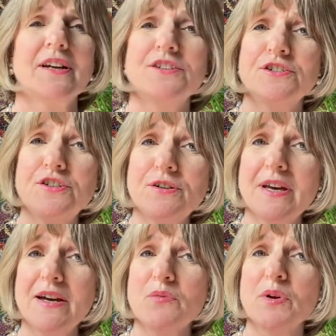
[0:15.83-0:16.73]
And to do
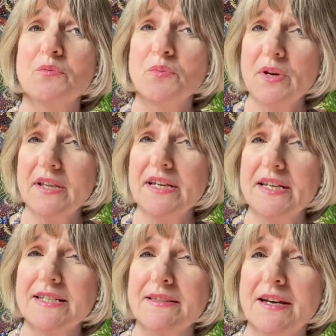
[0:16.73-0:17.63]
that, we really
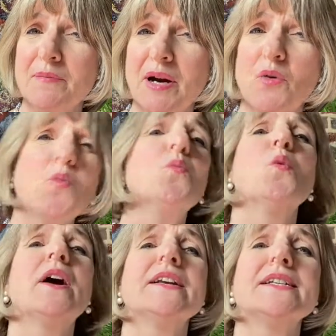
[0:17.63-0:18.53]
need to think about
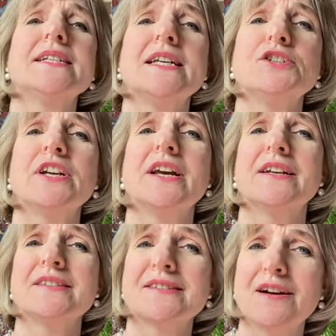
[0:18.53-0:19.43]
what teaching
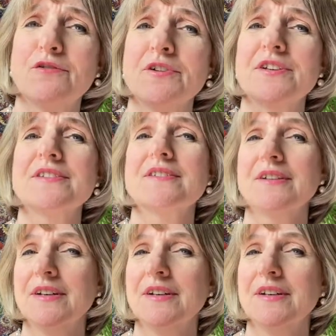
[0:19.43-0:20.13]
itself is.